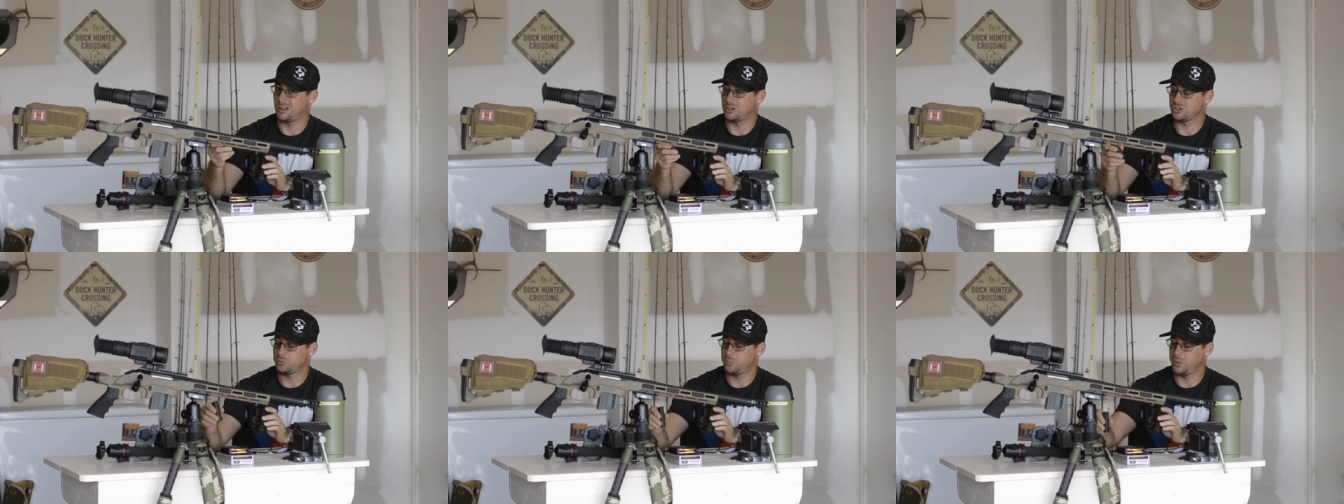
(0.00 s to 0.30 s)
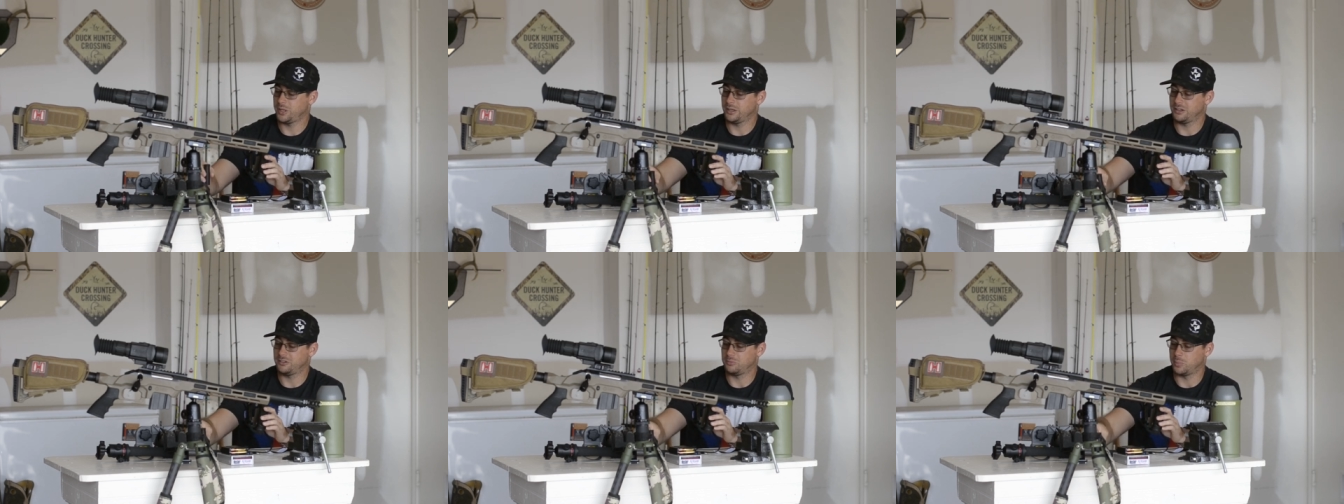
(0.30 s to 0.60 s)
They're
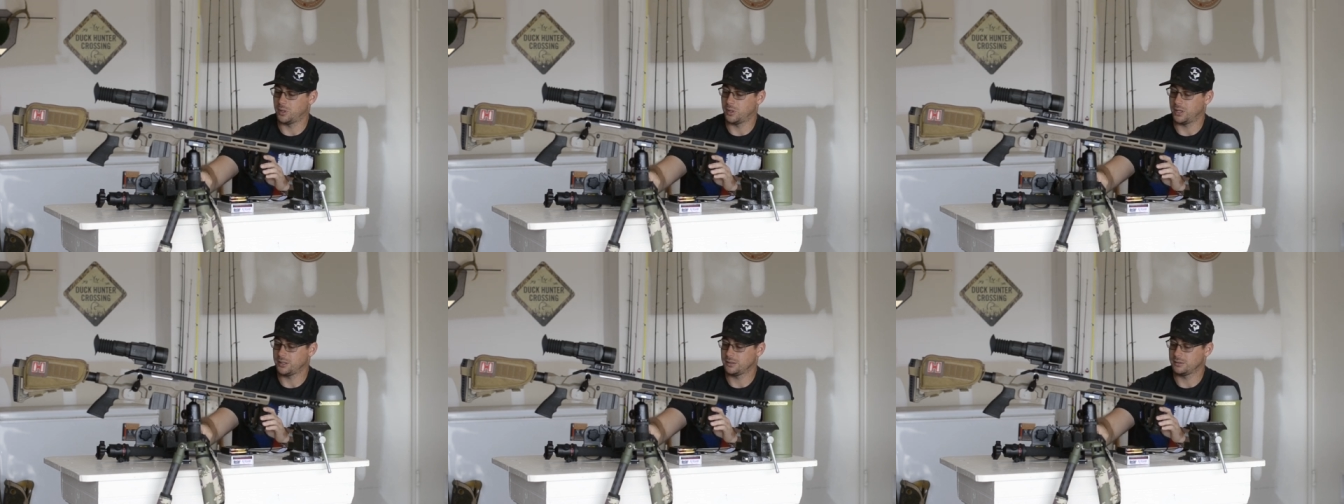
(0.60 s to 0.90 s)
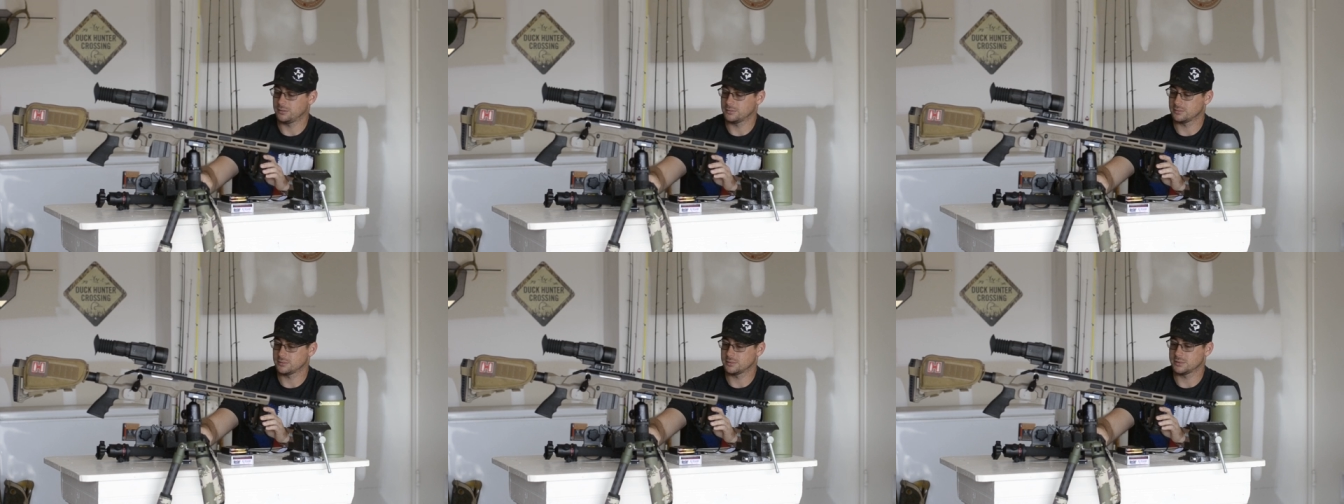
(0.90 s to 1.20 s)
$100 a
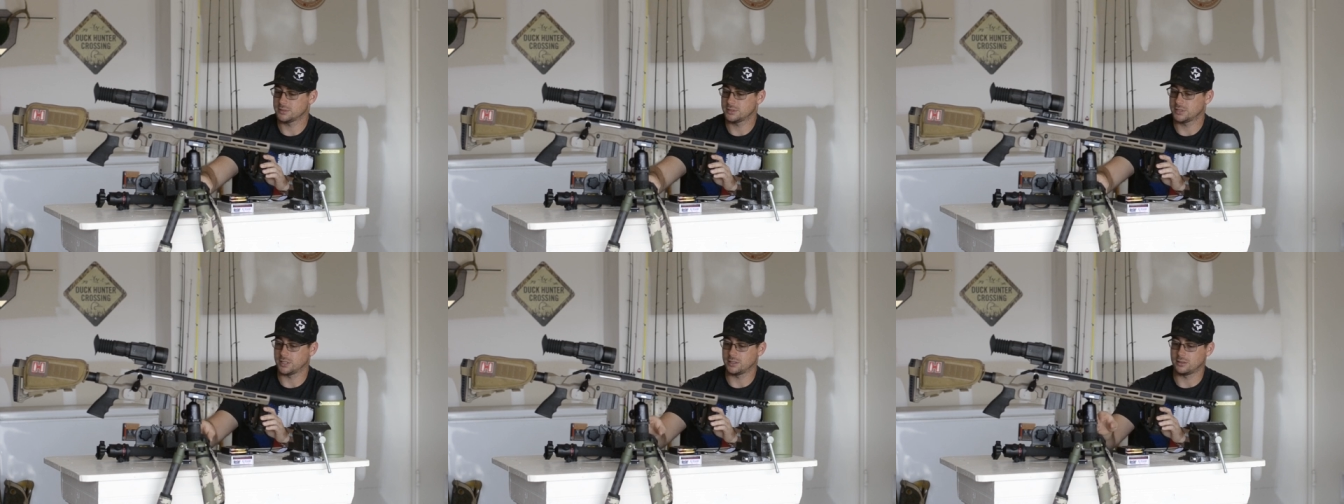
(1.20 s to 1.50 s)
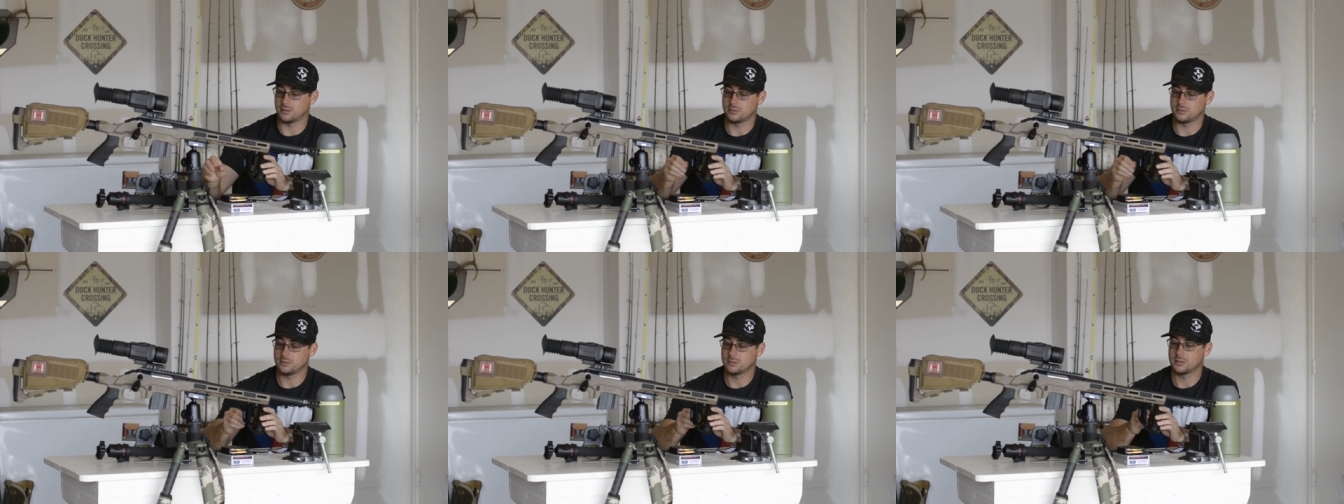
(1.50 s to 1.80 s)
piece, but
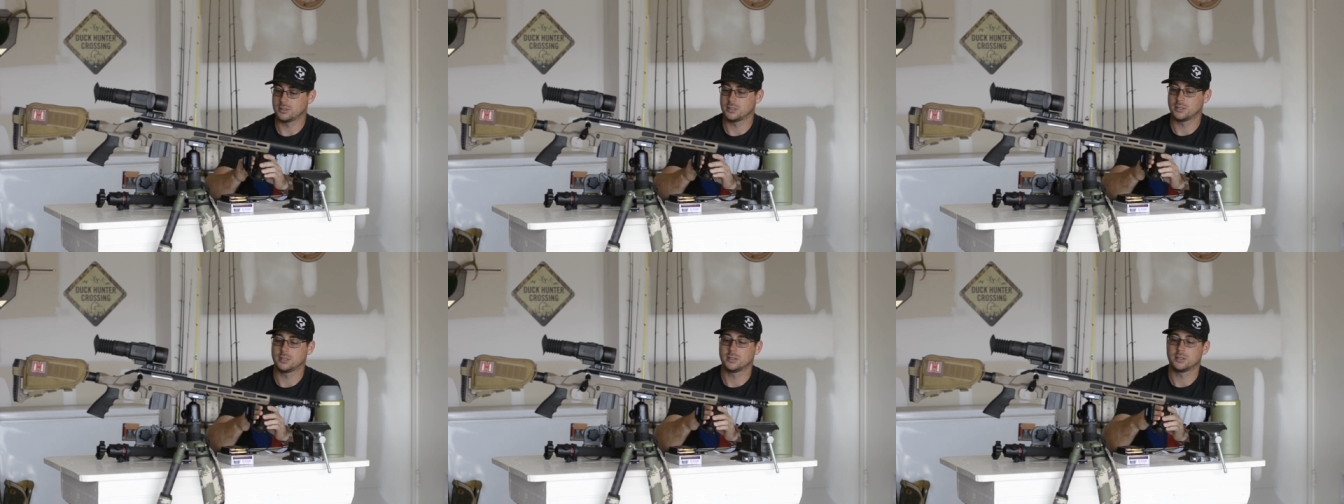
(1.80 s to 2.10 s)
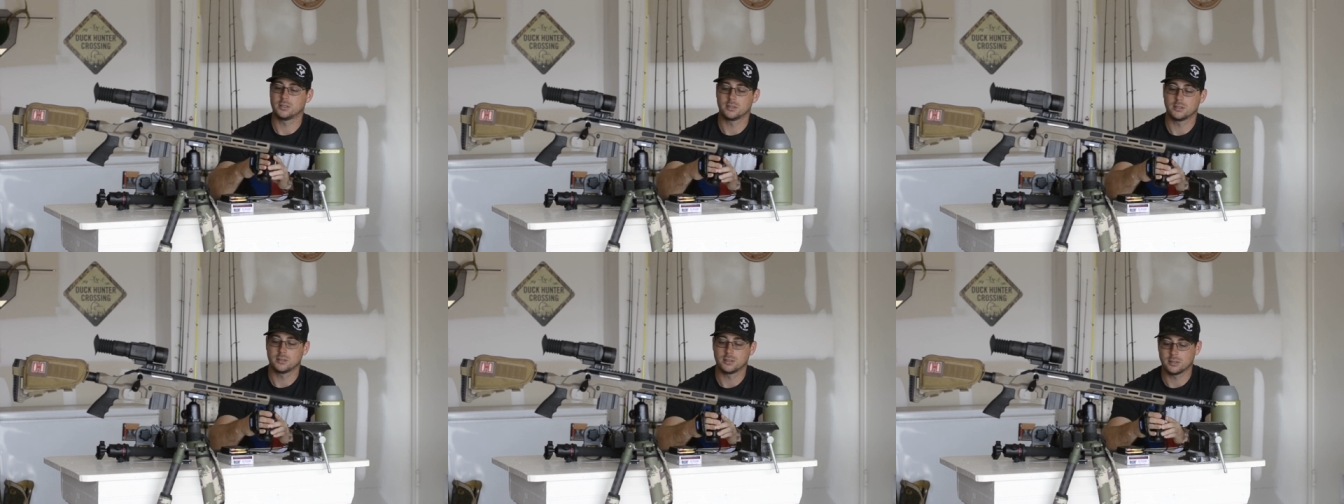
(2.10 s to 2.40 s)
still.